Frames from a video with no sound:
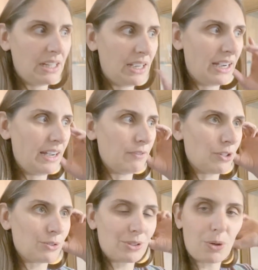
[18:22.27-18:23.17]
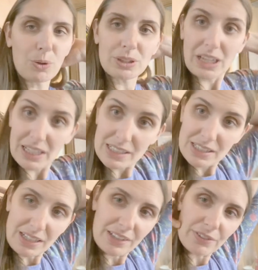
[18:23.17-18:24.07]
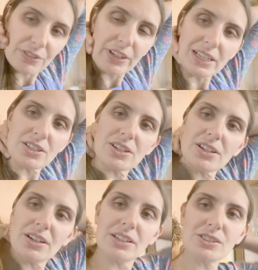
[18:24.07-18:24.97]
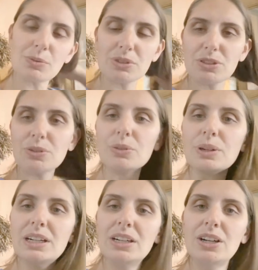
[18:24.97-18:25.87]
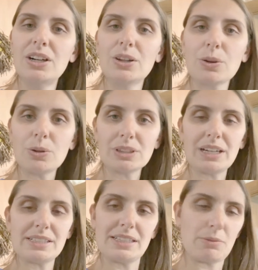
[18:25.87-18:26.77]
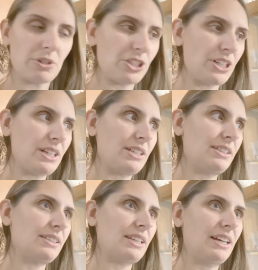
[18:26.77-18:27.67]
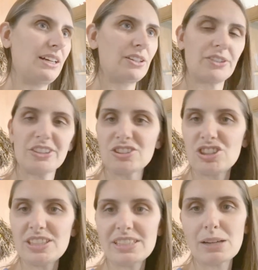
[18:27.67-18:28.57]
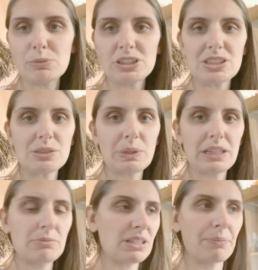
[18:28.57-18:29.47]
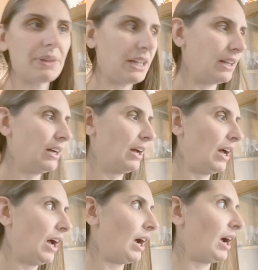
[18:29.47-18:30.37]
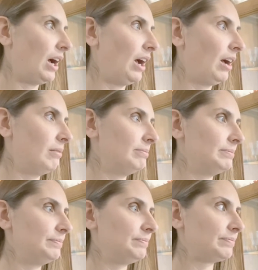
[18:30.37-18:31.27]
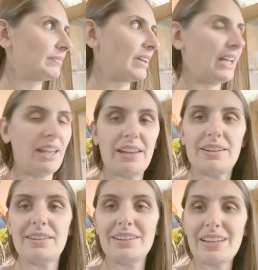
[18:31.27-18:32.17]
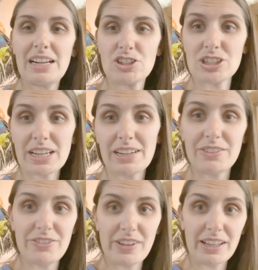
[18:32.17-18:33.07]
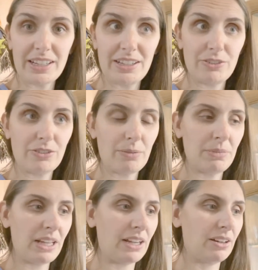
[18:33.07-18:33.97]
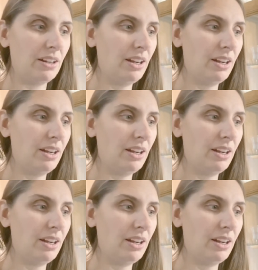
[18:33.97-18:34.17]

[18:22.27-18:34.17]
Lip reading: have those cold cuts in the freezer. So we'll do cold cut sandwiches, grilled cheese sandwiches with them, something. And yeah, just kind of fill in from there.